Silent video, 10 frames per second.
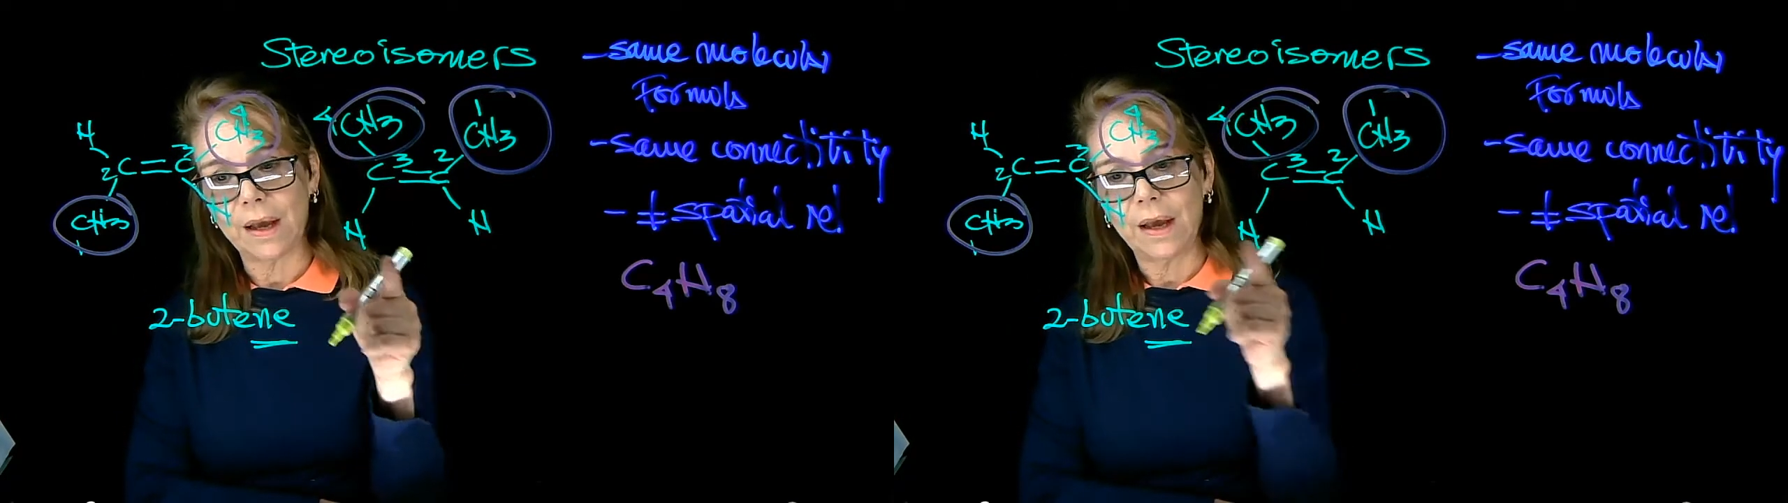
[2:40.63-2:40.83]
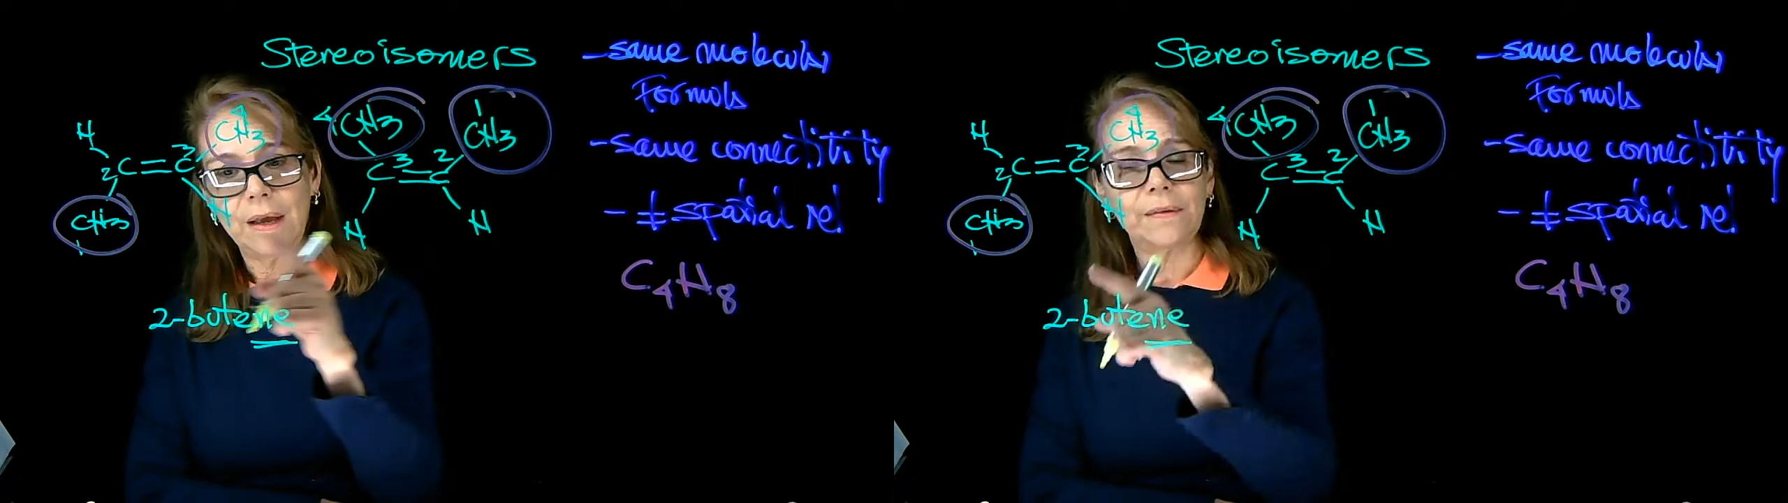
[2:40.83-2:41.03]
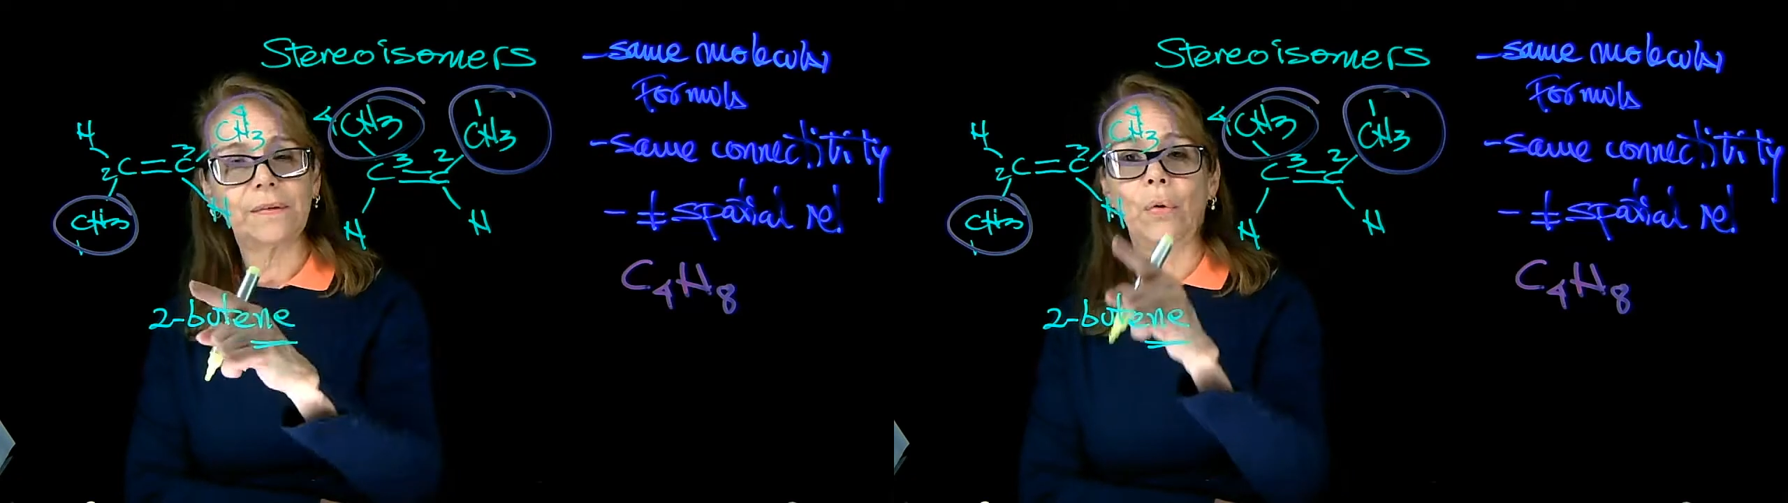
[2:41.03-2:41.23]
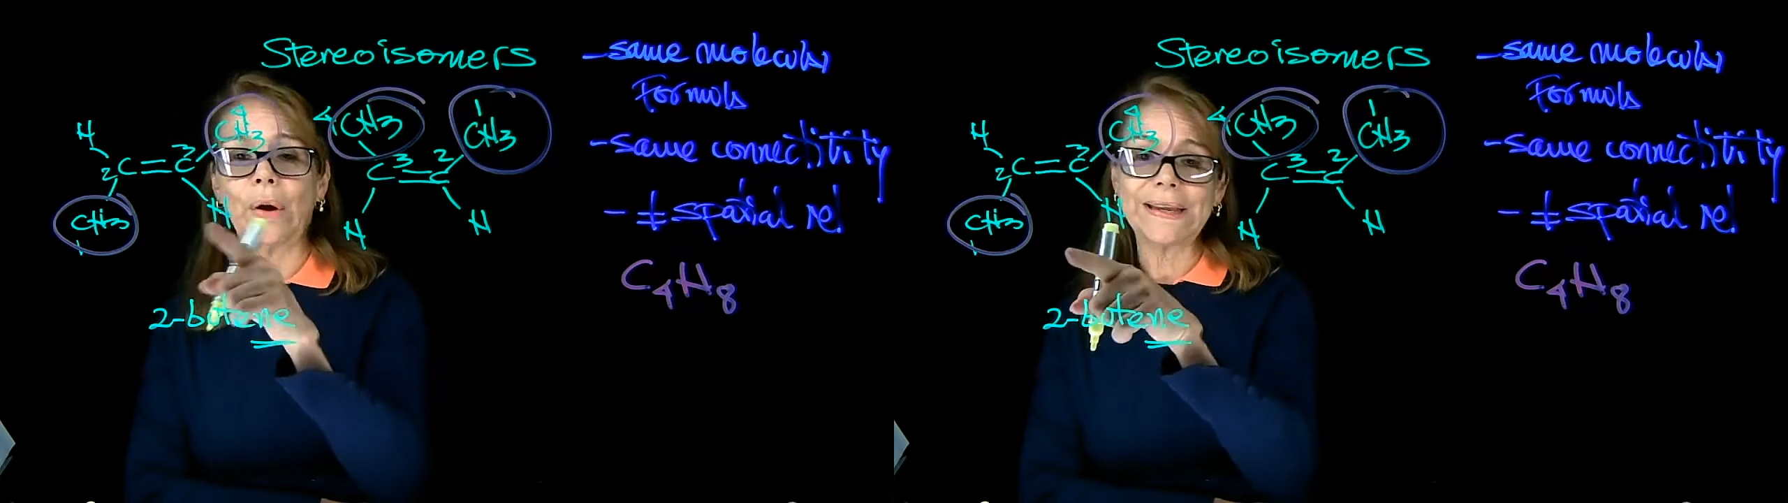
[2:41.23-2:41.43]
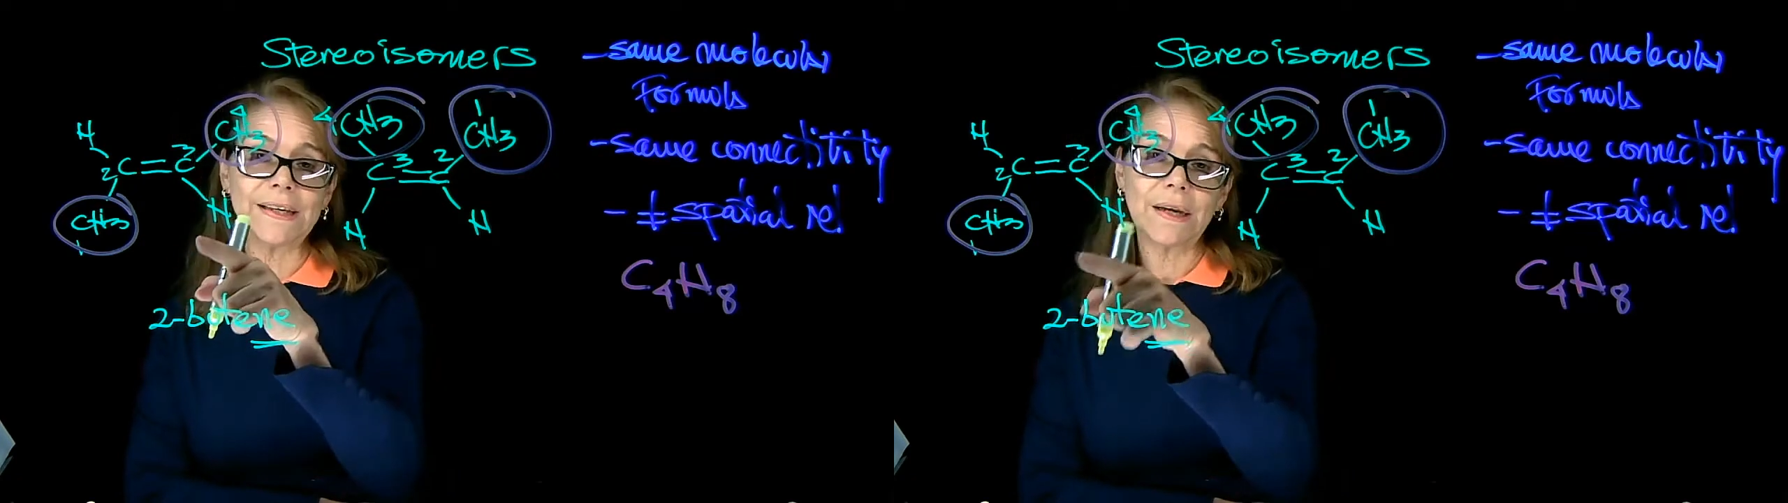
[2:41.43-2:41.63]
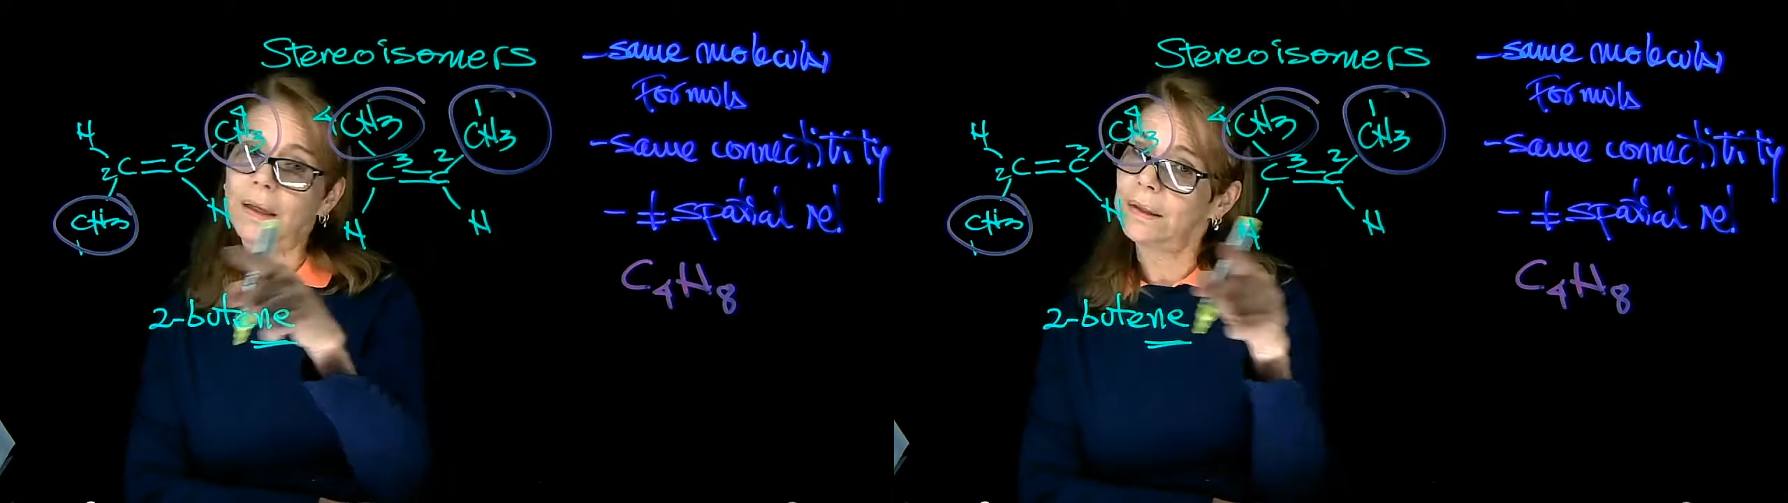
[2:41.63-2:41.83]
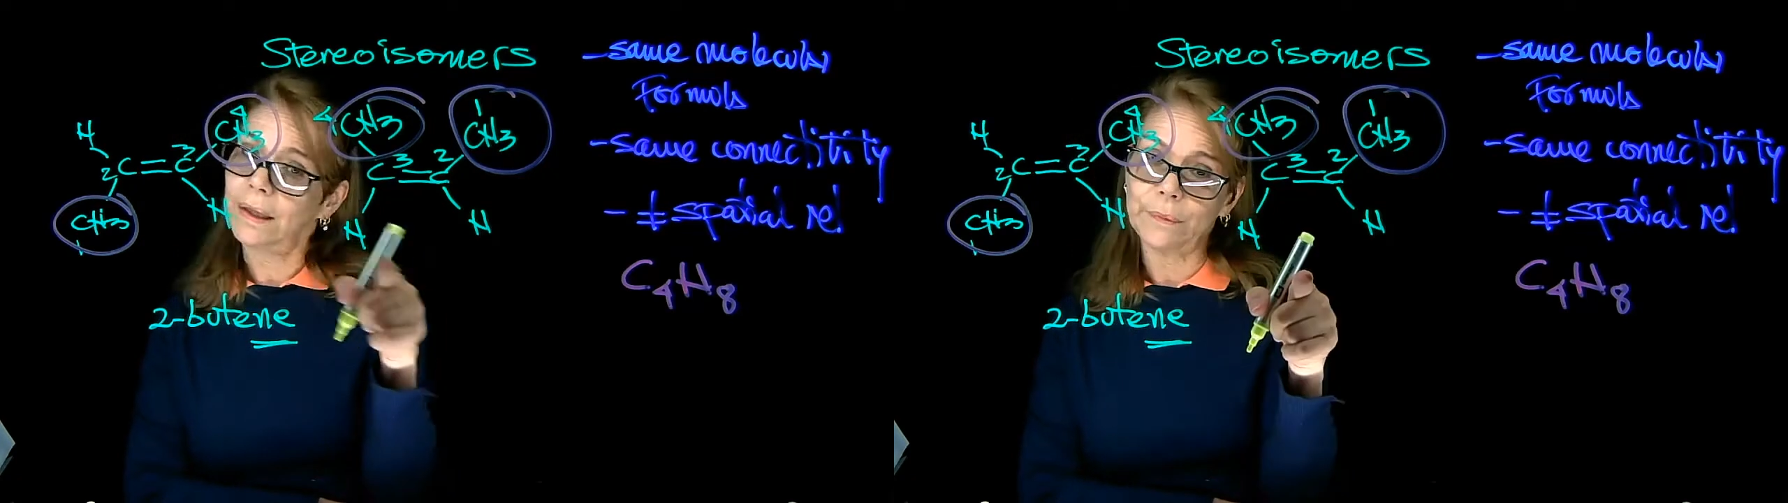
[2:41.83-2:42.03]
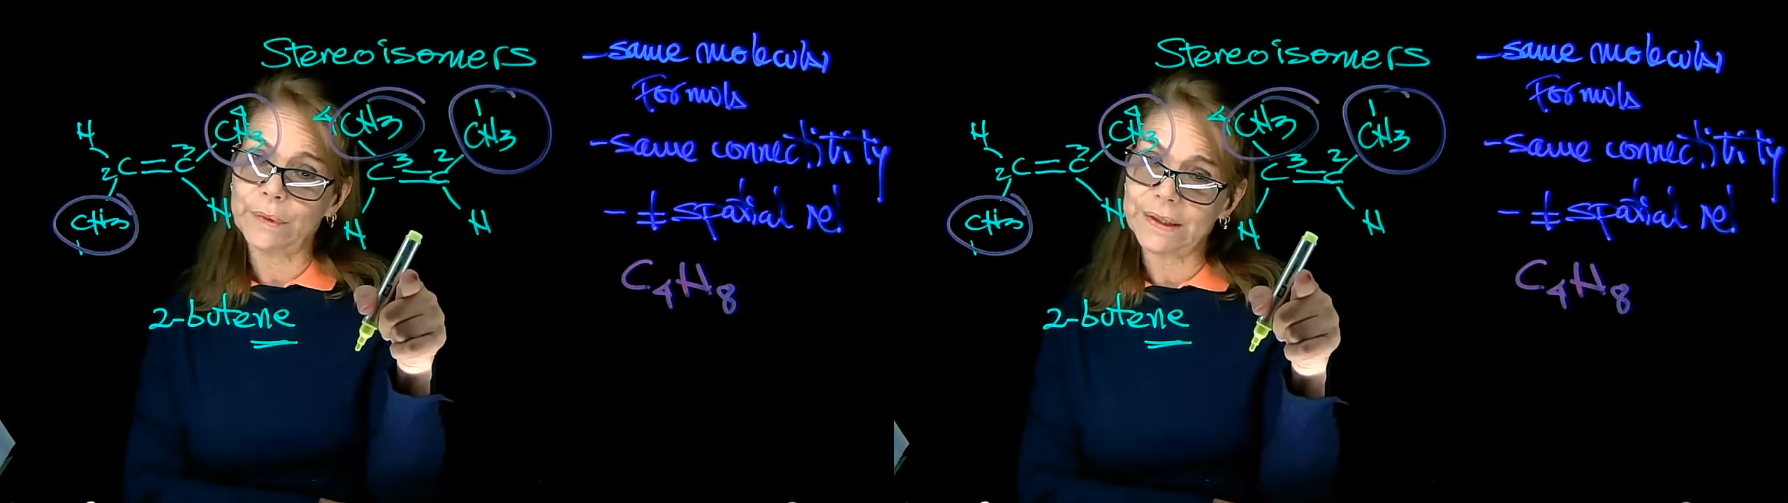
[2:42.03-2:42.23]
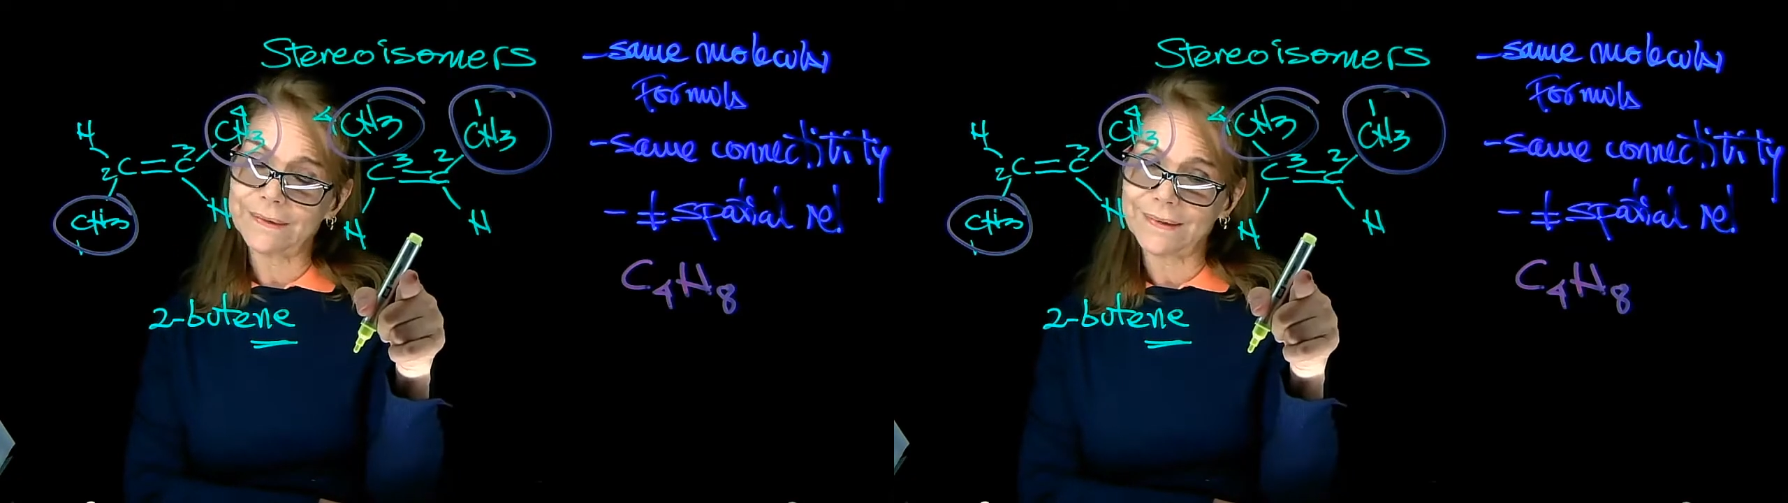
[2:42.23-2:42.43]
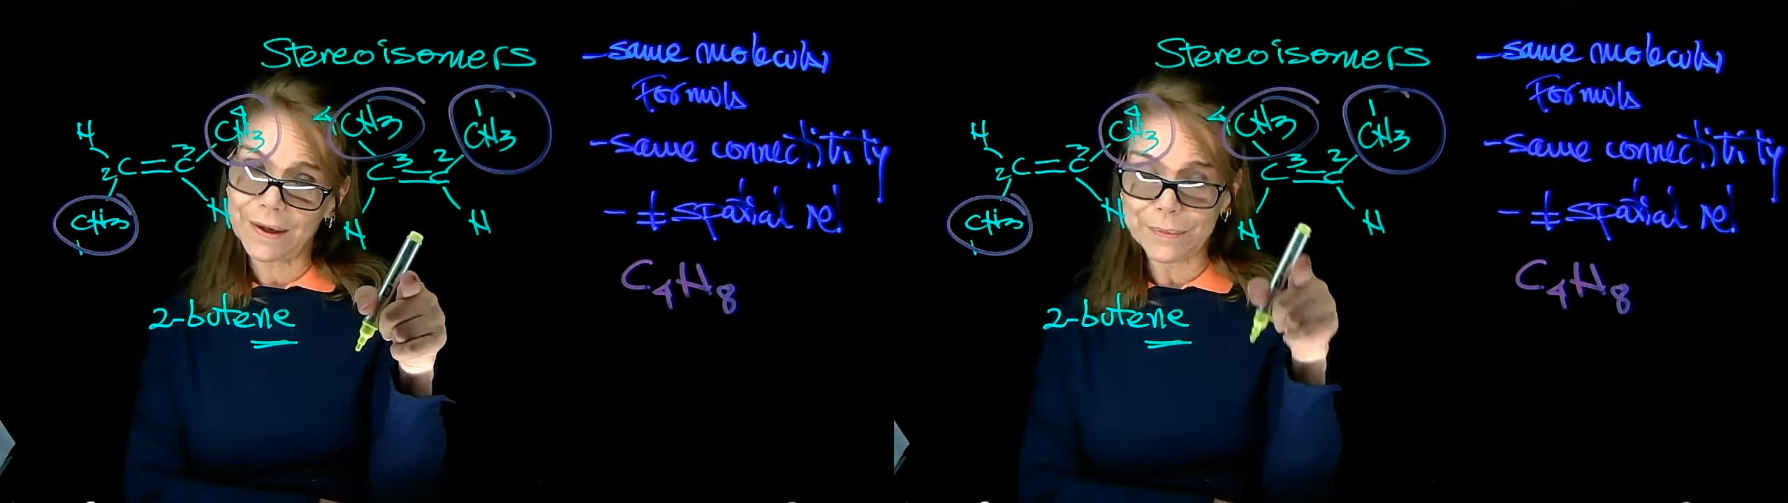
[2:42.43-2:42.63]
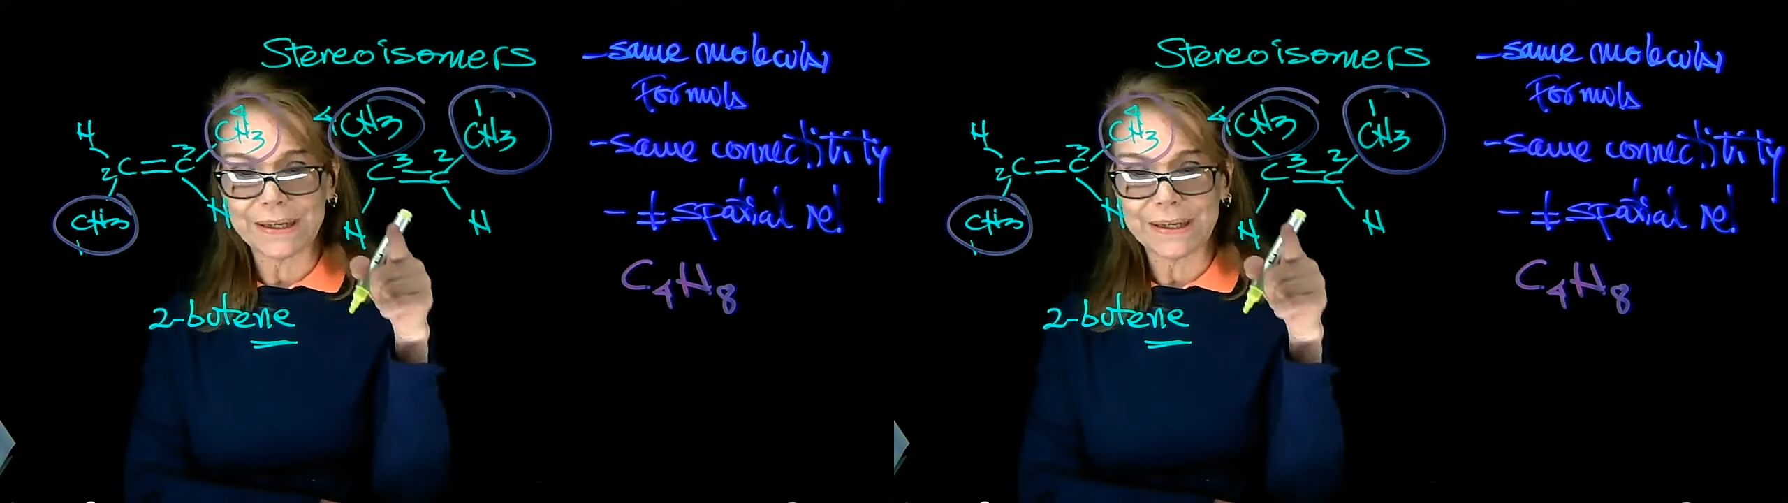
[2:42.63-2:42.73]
So I cannot name it the same.